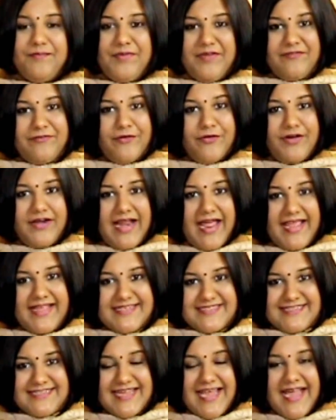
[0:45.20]
before I
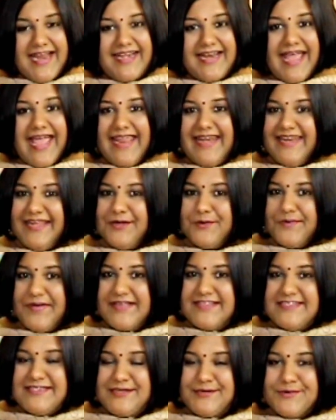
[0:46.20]
start, I
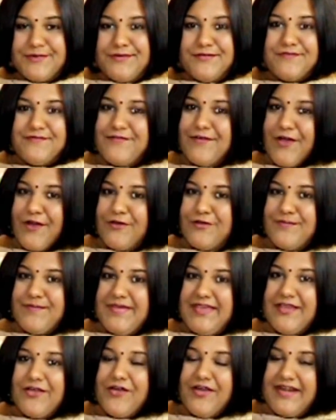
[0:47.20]
request you to follow
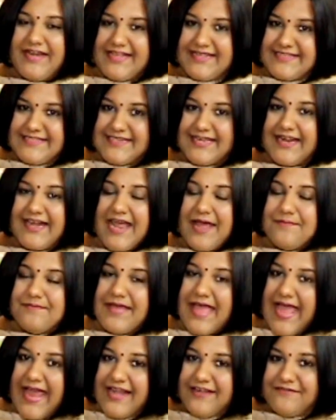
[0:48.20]
me on
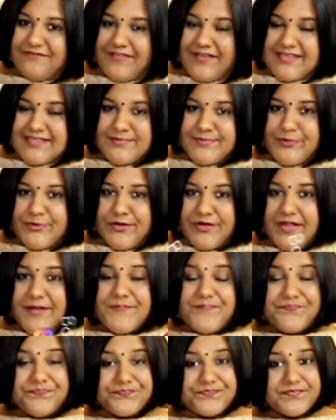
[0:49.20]
Instagram and Facebook.
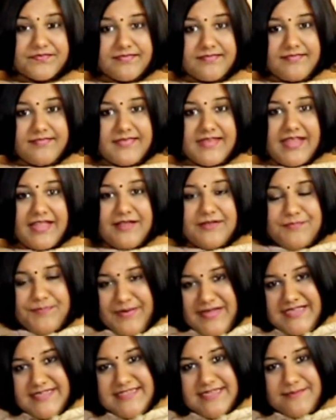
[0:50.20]

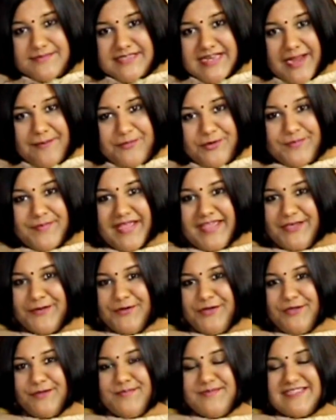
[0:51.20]
Please subscribe to my
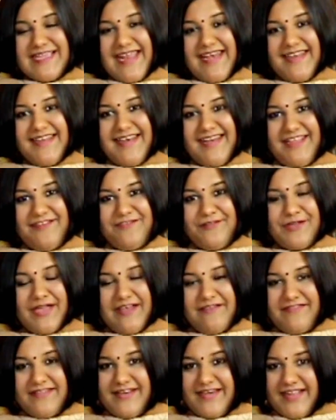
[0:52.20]
YouTube channel if you
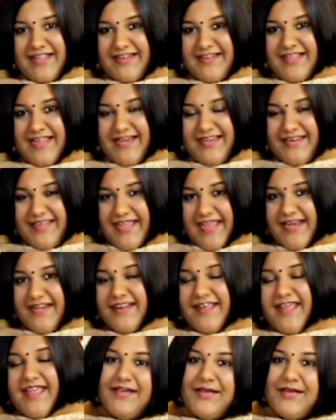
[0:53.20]
haven't done that yet.